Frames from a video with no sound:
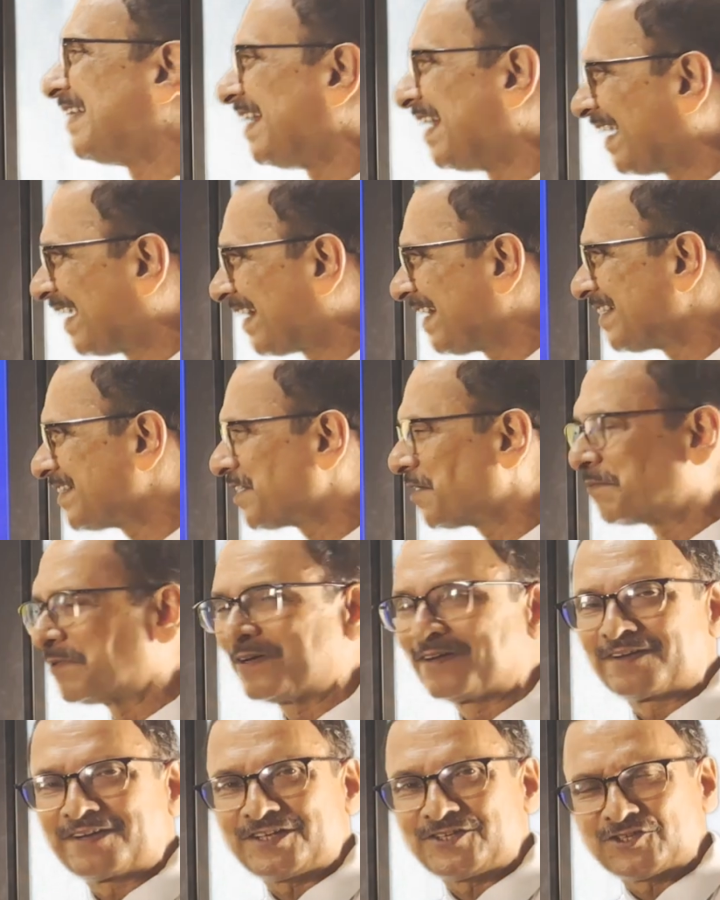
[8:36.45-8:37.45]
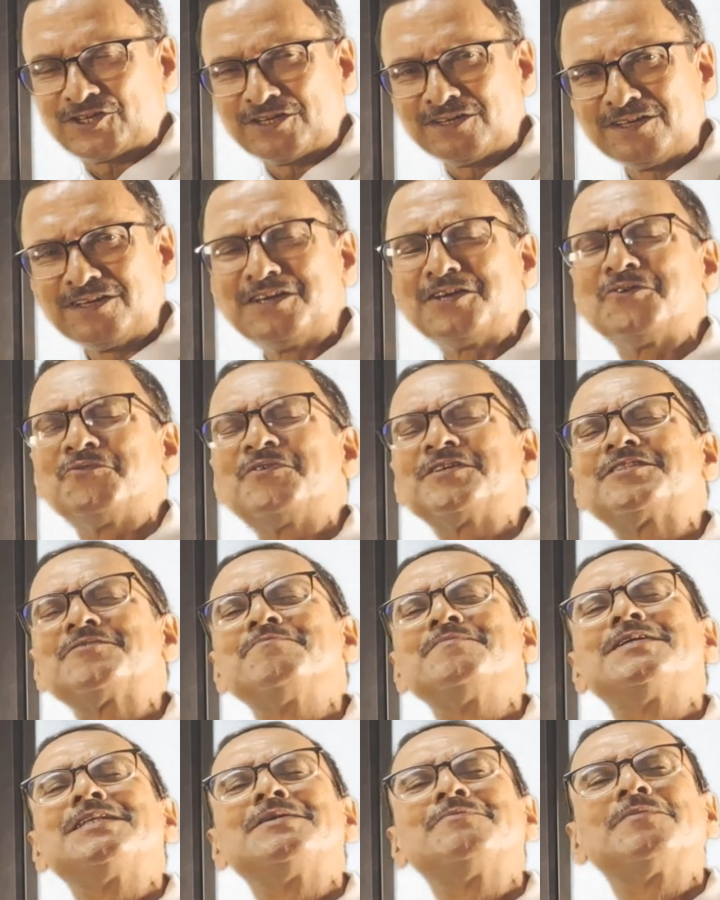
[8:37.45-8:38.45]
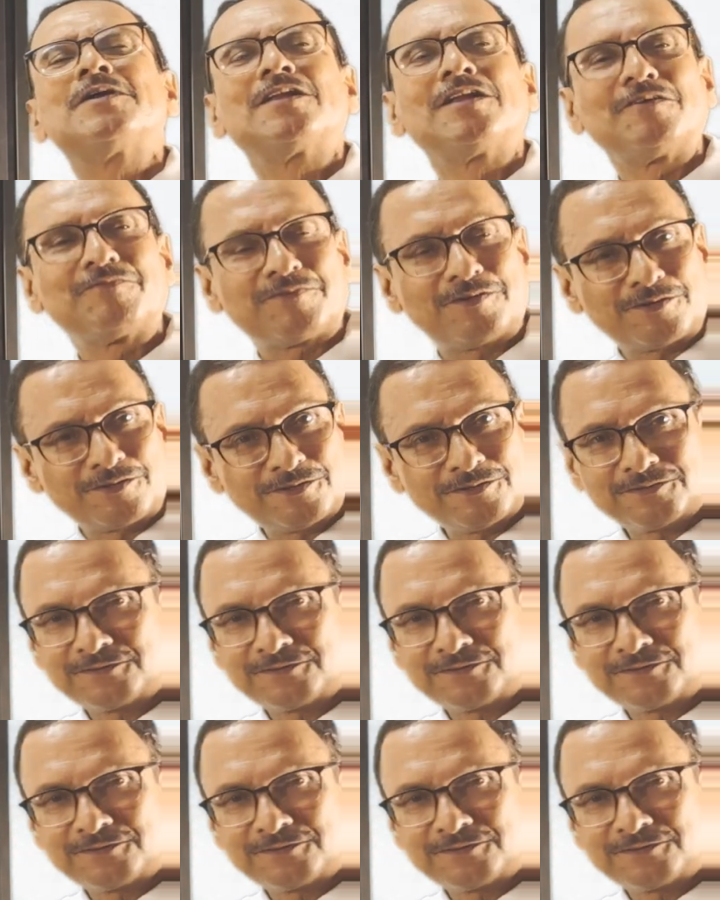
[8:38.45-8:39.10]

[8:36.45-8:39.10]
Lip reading: negligible region with minimal effort.